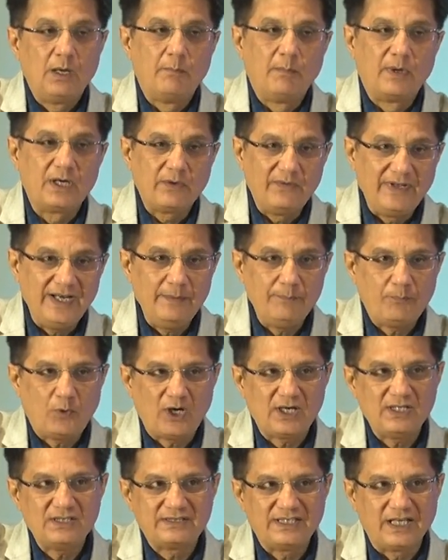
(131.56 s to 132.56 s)
but a very
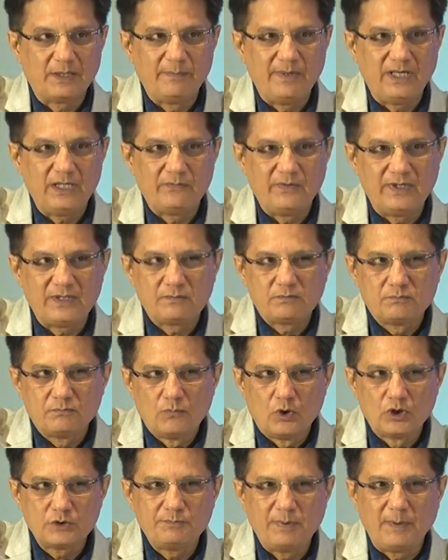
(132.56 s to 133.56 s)
important segment which
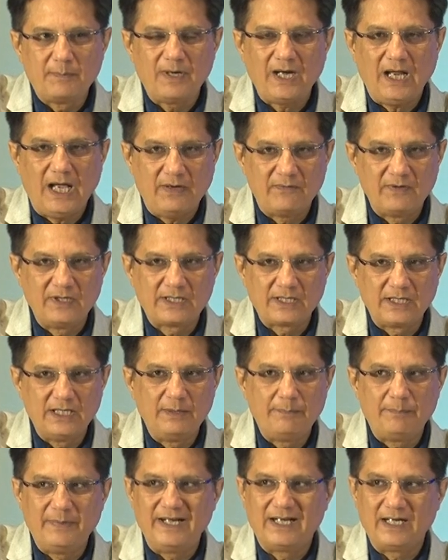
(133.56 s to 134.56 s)
most people haven't
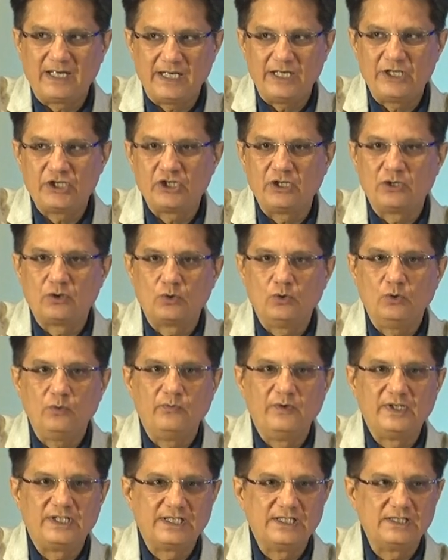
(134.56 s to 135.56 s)
really paid attention to,
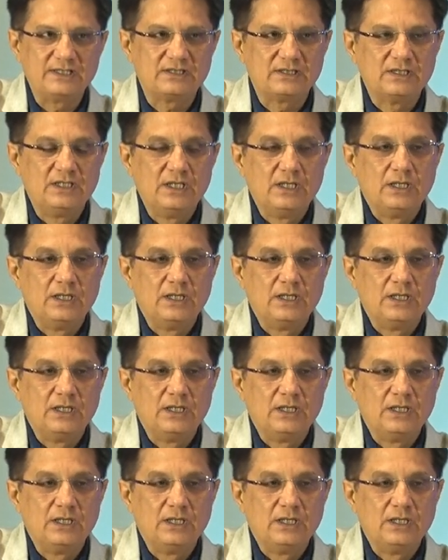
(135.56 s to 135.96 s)
which is